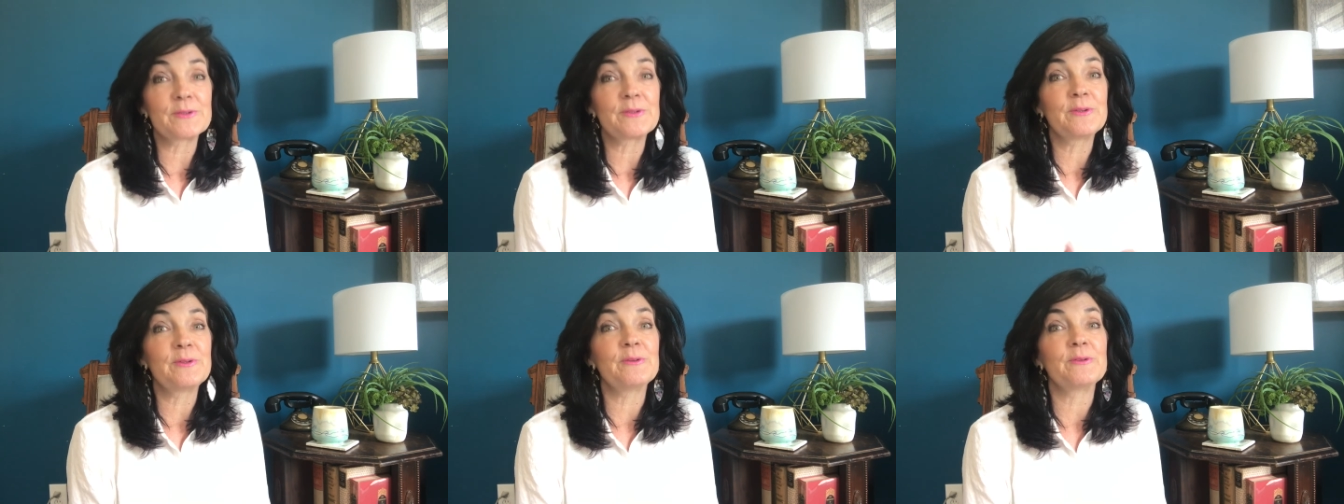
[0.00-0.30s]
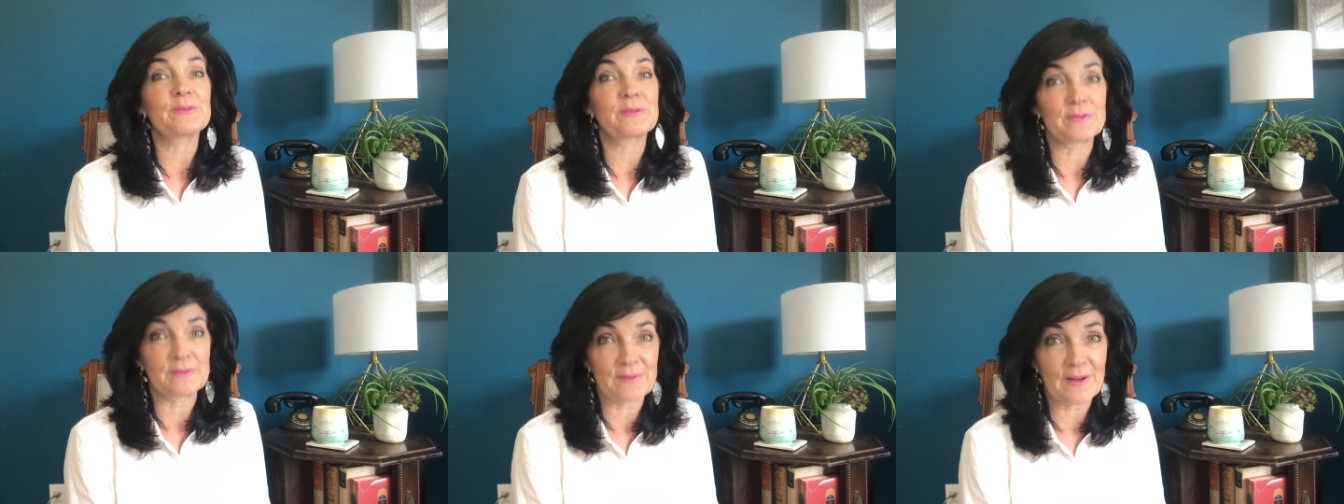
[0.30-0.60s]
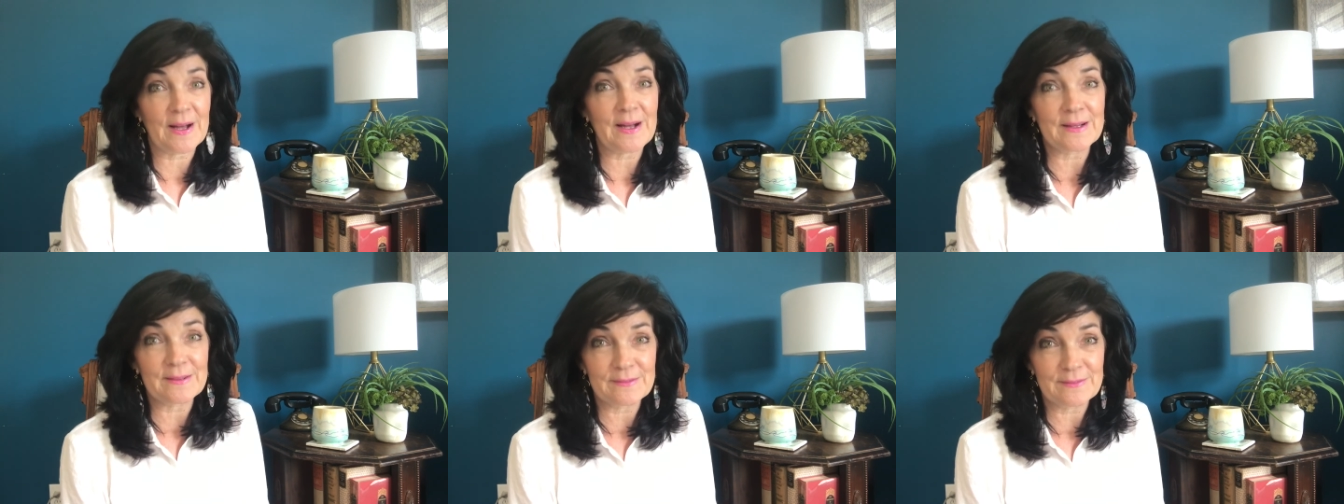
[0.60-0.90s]
to
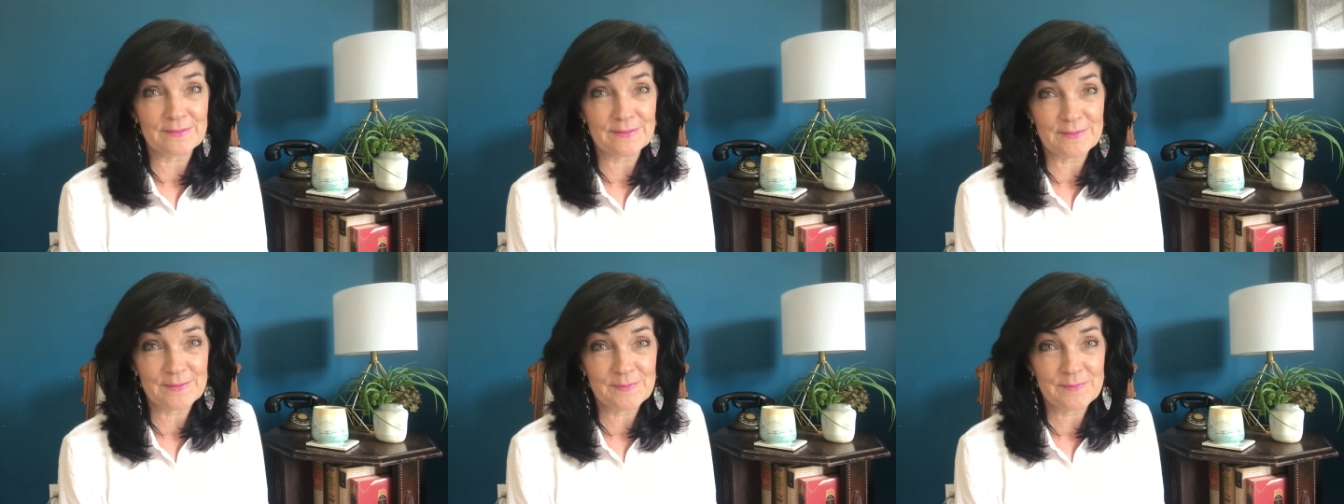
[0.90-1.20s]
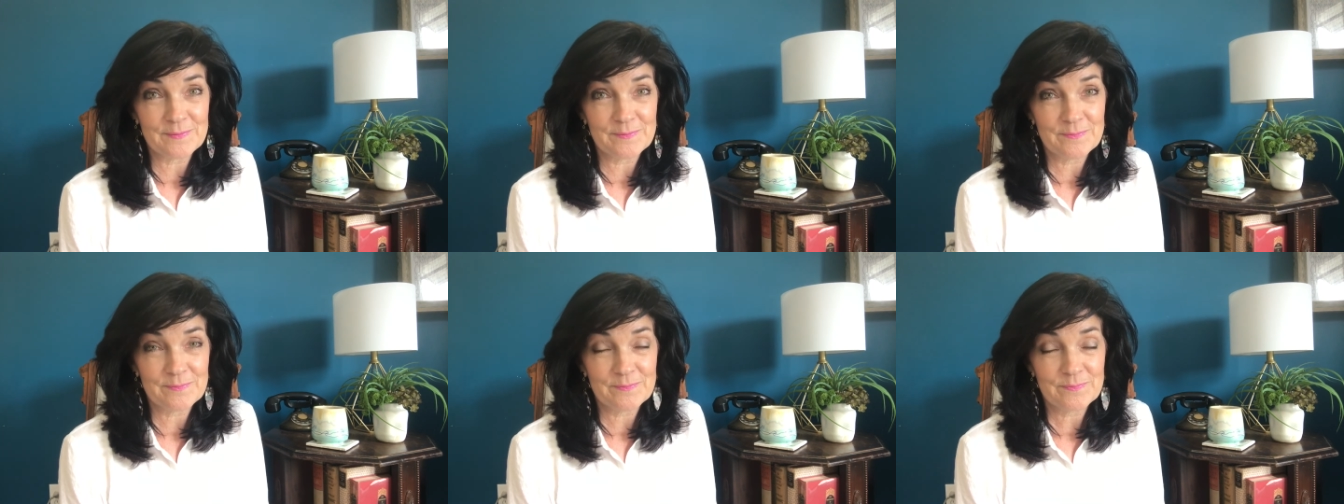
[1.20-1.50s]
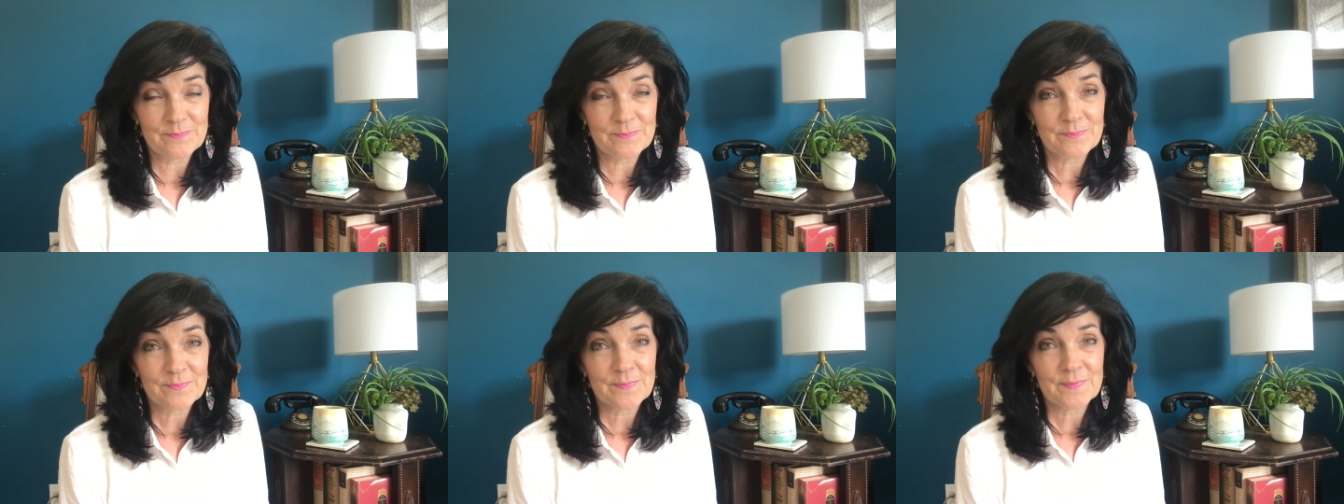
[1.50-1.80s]
survive.
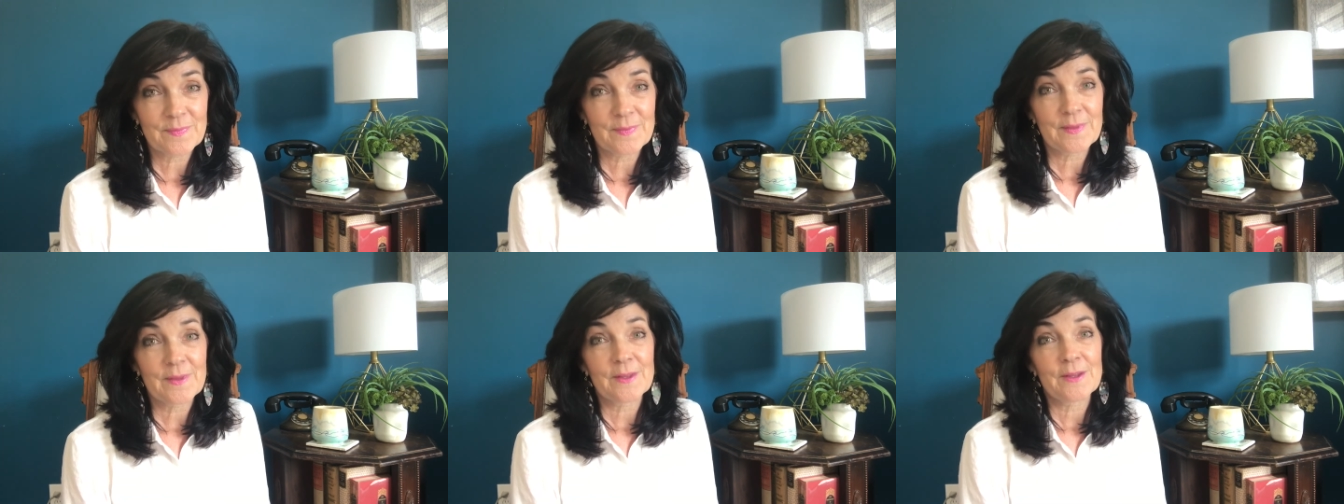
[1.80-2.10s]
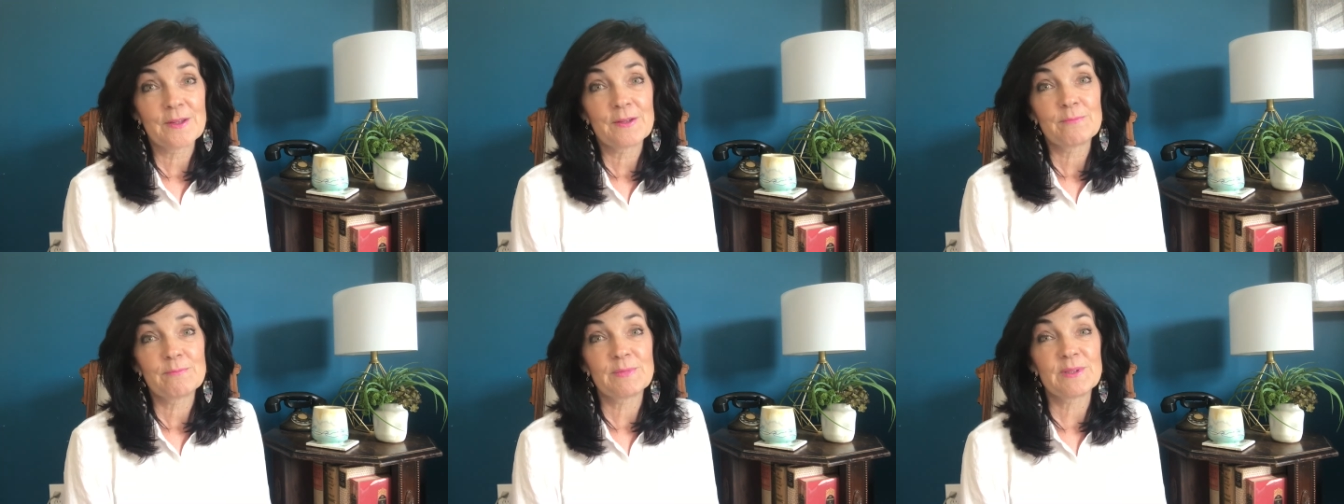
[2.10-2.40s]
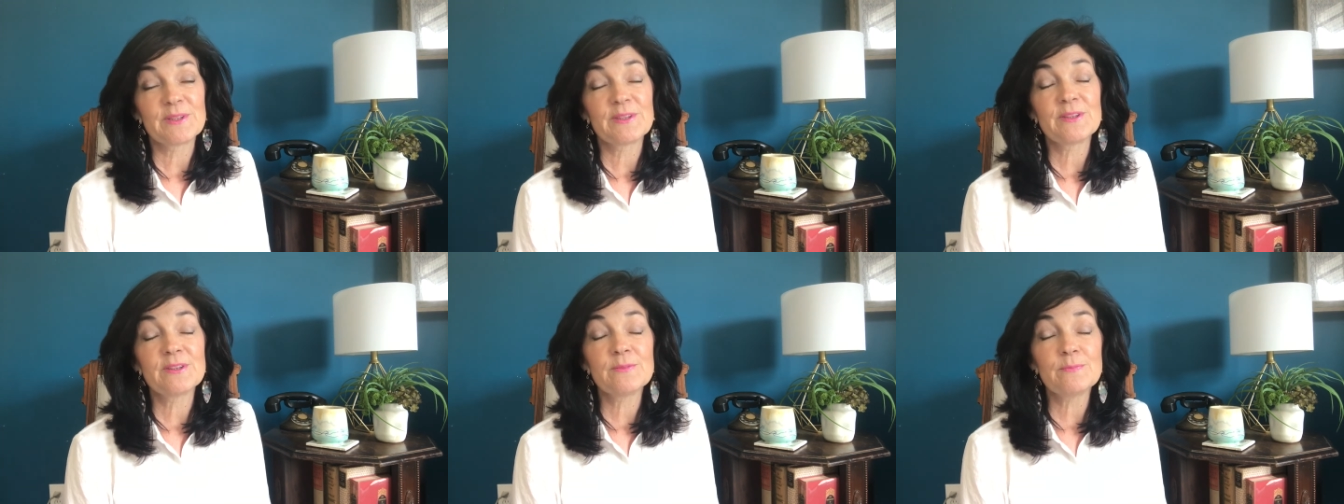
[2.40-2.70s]

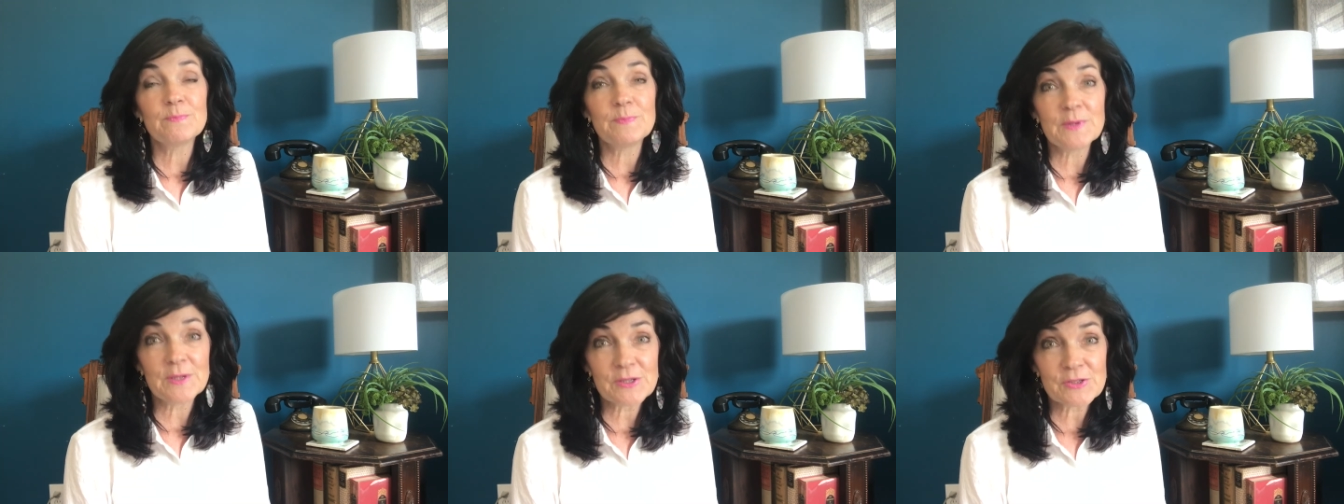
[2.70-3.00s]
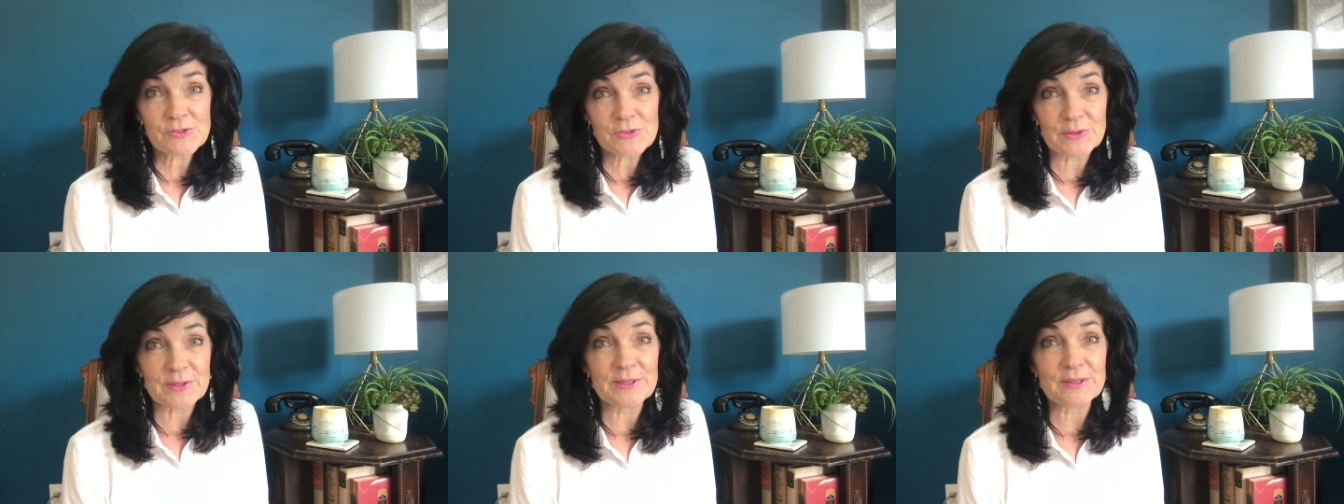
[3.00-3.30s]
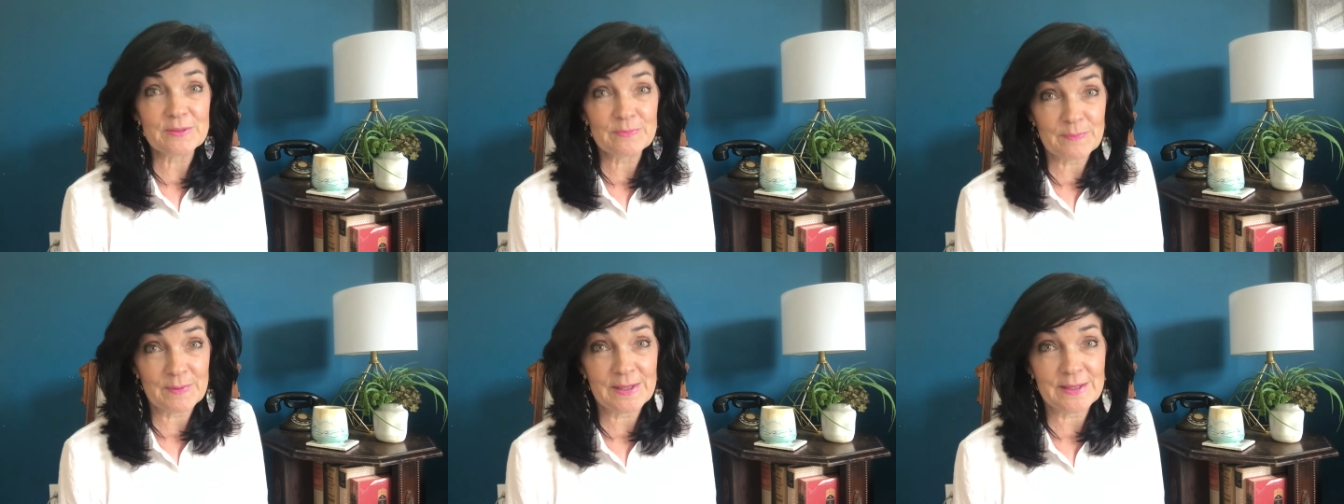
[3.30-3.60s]
But spiritually
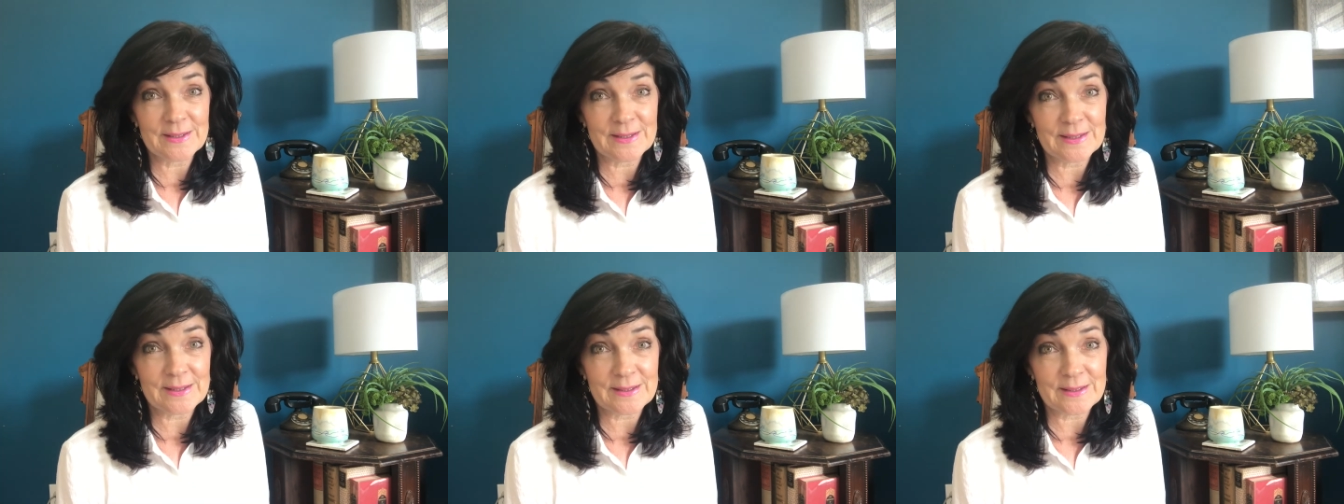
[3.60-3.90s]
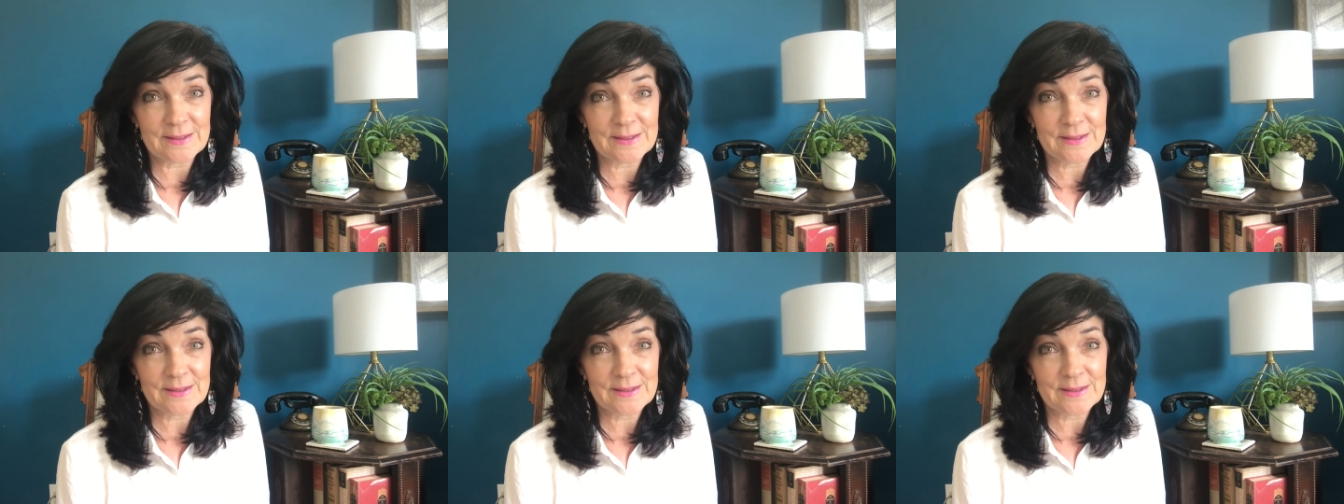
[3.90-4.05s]
speaking,